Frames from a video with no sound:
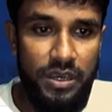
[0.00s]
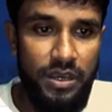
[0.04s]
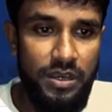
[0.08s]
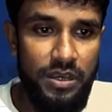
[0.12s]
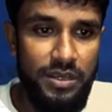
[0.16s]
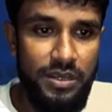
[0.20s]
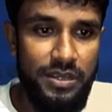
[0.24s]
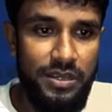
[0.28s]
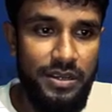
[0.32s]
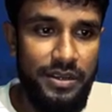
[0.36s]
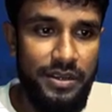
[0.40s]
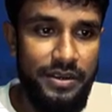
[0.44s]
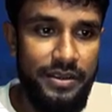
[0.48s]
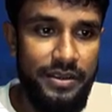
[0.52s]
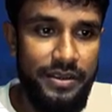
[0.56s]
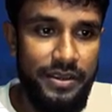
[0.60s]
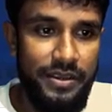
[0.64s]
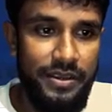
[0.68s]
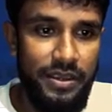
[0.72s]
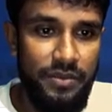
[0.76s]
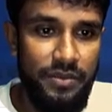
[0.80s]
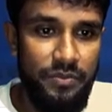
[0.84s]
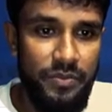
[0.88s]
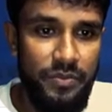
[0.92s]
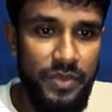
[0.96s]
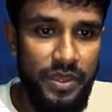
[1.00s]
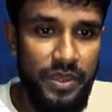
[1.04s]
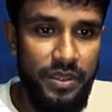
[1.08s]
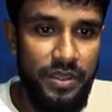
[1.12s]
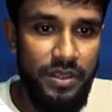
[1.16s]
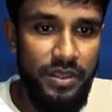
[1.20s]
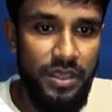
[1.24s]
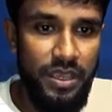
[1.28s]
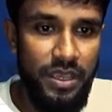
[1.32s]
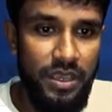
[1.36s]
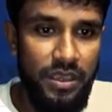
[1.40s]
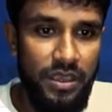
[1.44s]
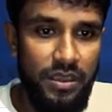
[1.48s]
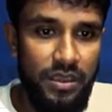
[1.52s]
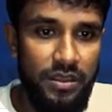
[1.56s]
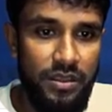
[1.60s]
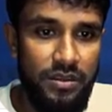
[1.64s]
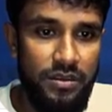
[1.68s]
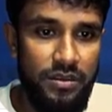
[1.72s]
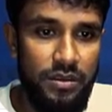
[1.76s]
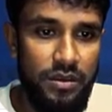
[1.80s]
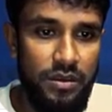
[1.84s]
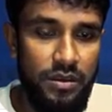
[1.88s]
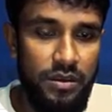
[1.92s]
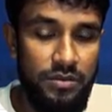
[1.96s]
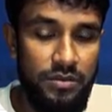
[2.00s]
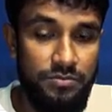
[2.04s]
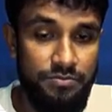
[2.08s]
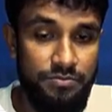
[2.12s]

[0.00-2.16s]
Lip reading: create a campaign uh,